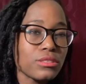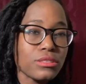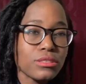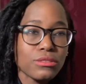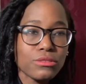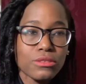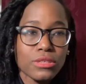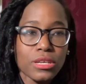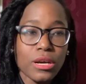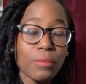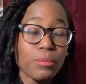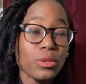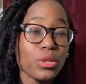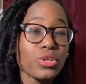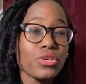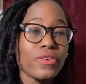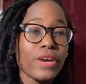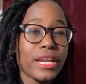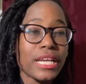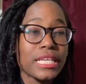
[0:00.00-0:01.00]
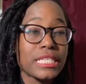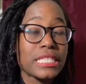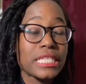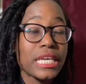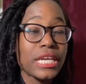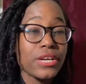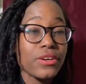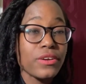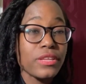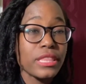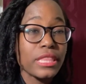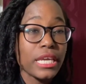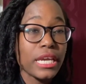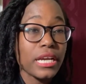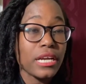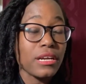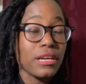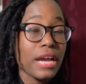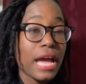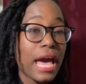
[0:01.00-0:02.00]
couple of credits here and
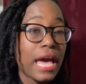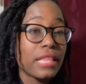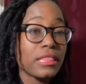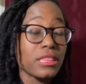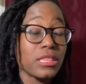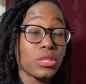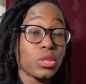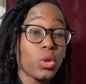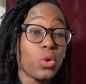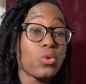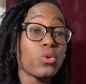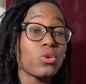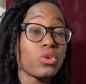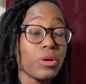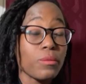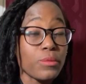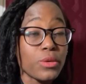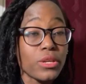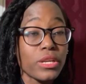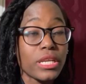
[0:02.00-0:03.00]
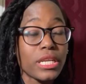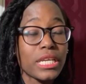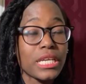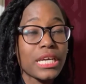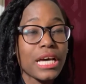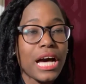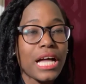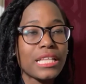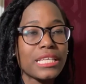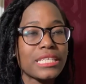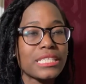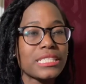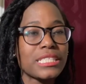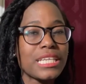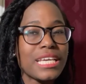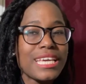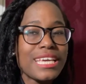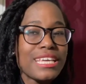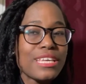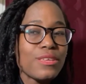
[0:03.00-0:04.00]
there at the local community college,
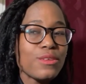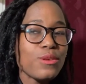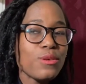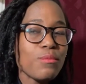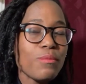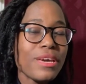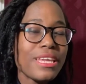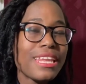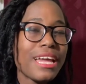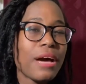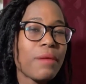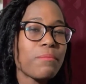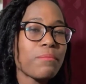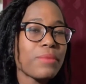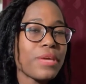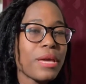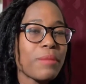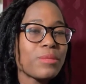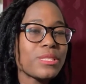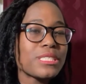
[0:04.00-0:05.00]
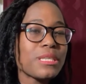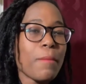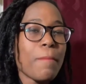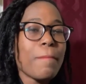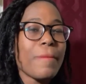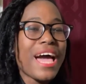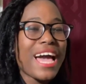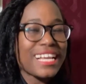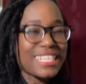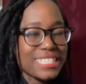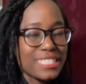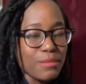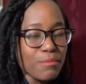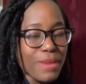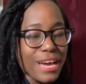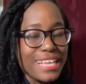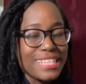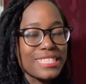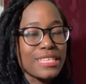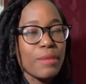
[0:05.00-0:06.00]
you may not be able to
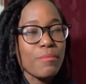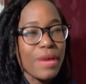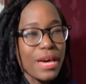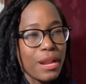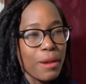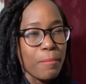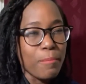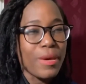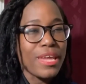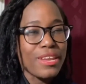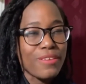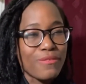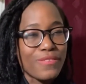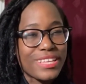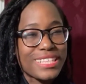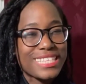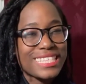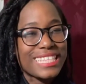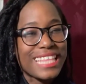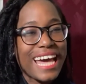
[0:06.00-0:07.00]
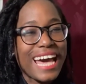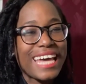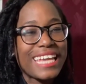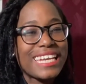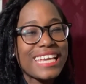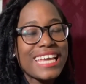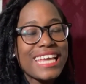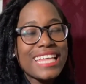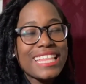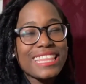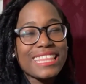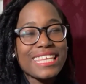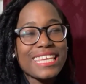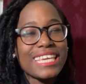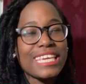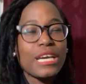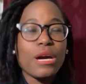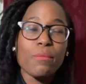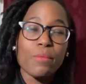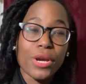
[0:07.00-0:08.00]
maximize the amount of benefits that
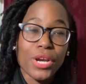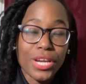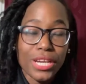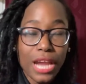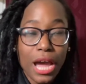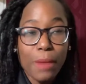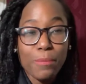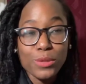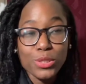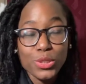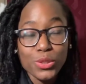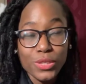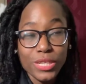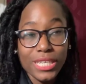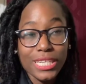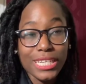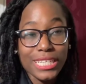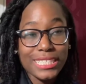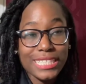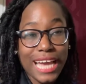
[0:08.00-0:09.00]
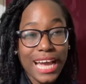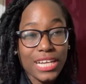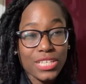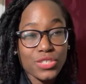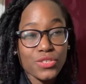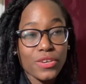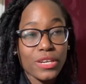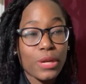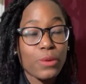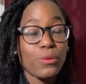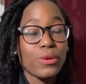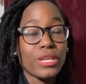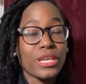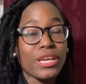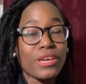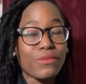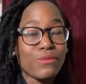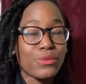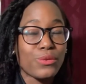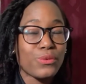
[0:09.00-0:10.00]
the American Opportunity Tax Credit would
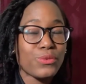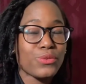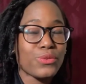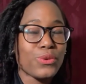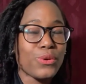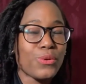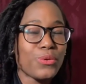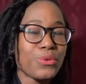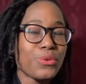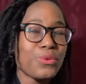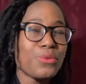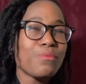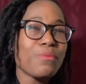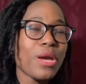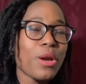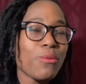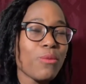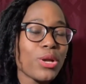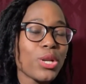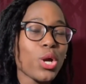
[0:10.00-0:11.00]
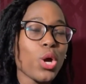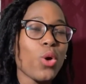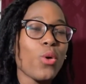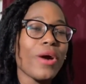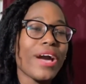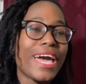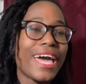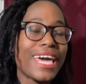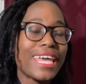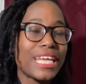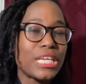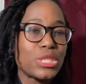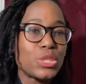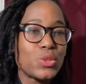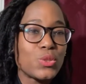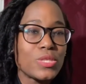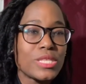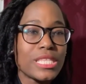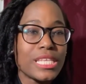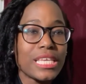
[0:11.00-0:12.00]
give you. So you may want to go ahead and
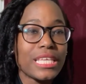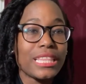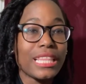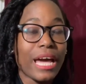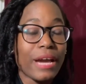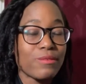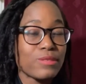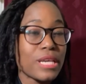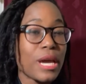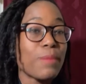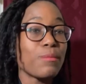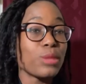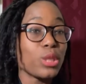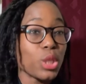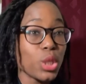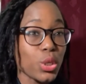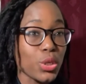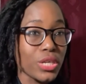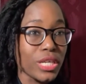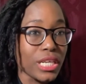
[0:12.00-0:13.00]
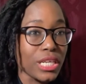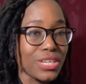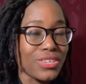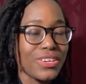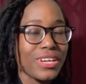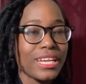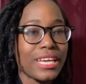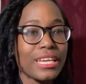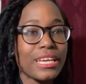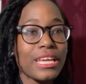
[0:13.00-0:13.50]
use the Lifetime Learning Credit